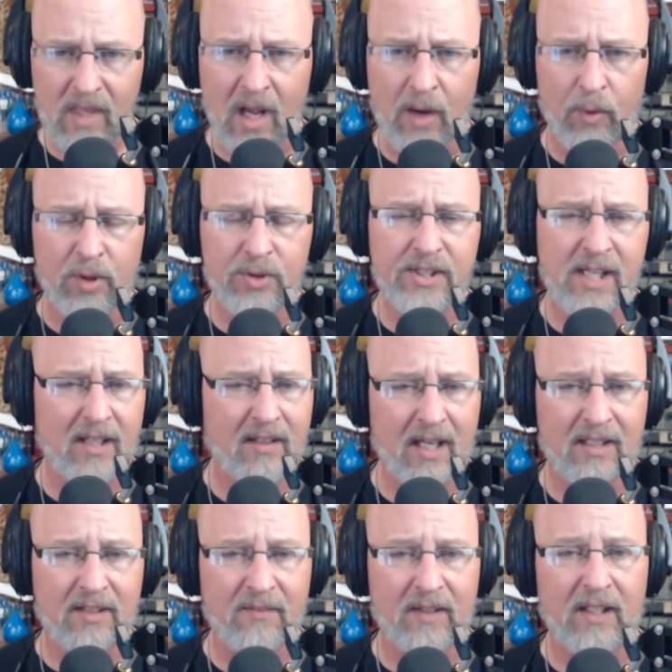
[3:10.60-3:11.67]
I won't say
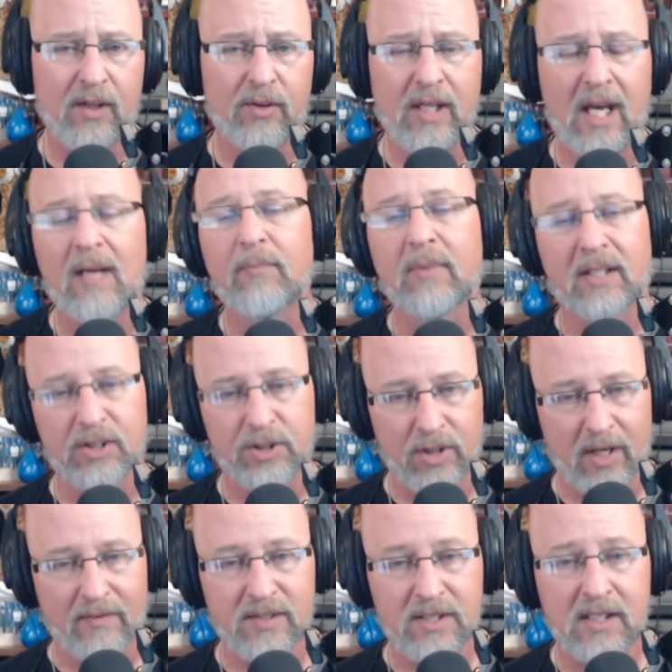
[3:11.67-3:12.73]
like the video yet because you
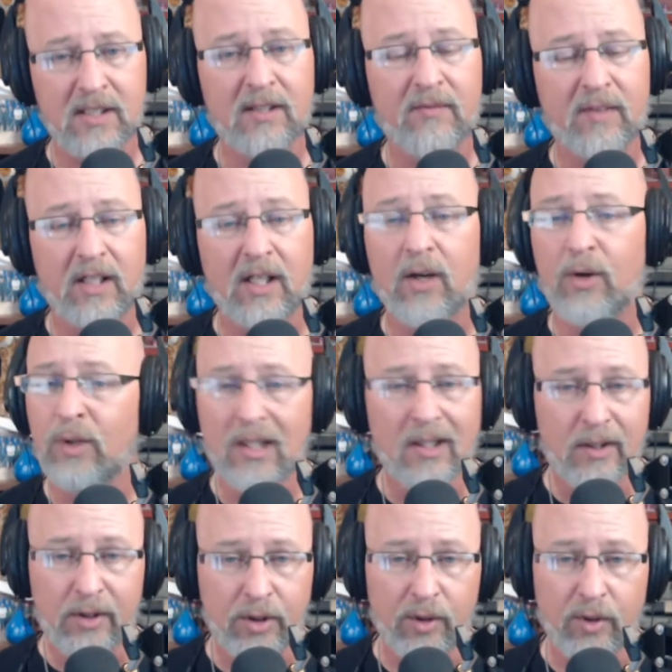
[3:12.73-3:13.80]
haven't seen the video.
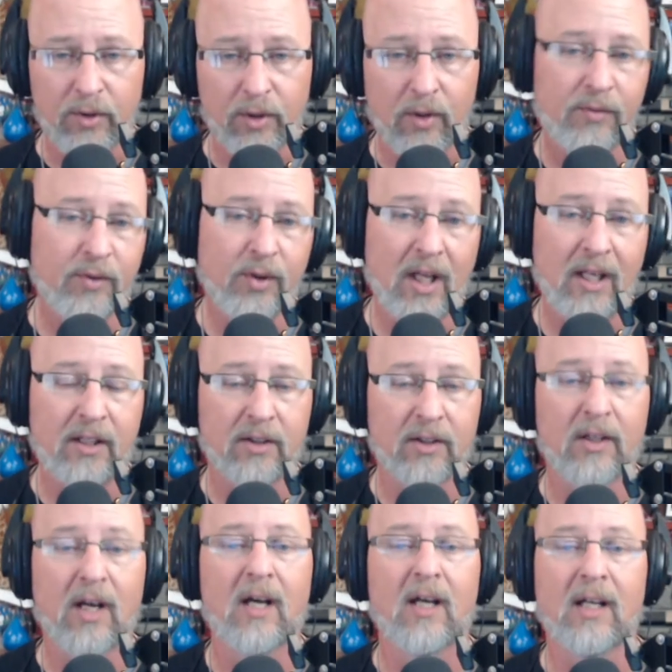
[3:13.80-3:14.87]
You don't know if you like it or
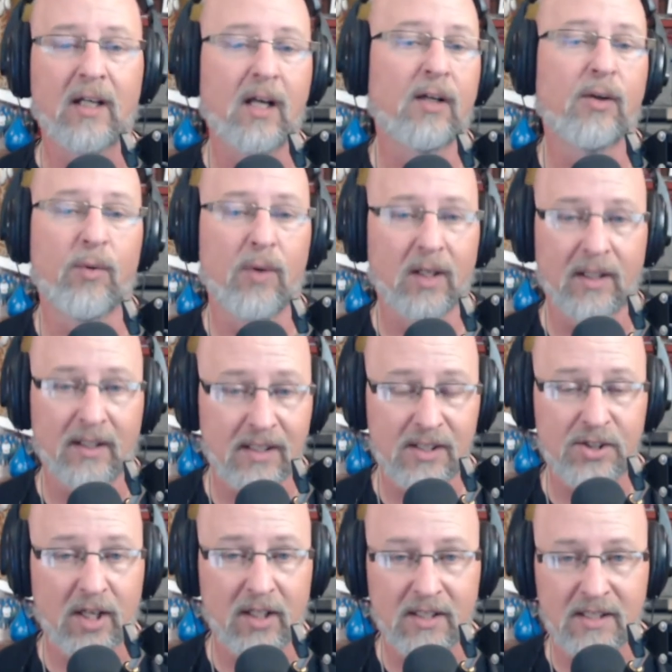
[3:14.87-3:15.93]
not, and I don't want a
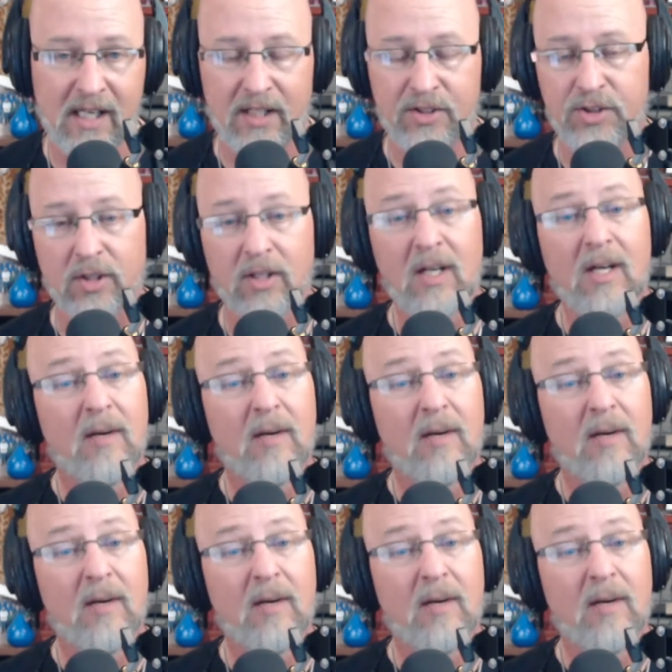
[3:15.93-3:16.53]
dishonest answer.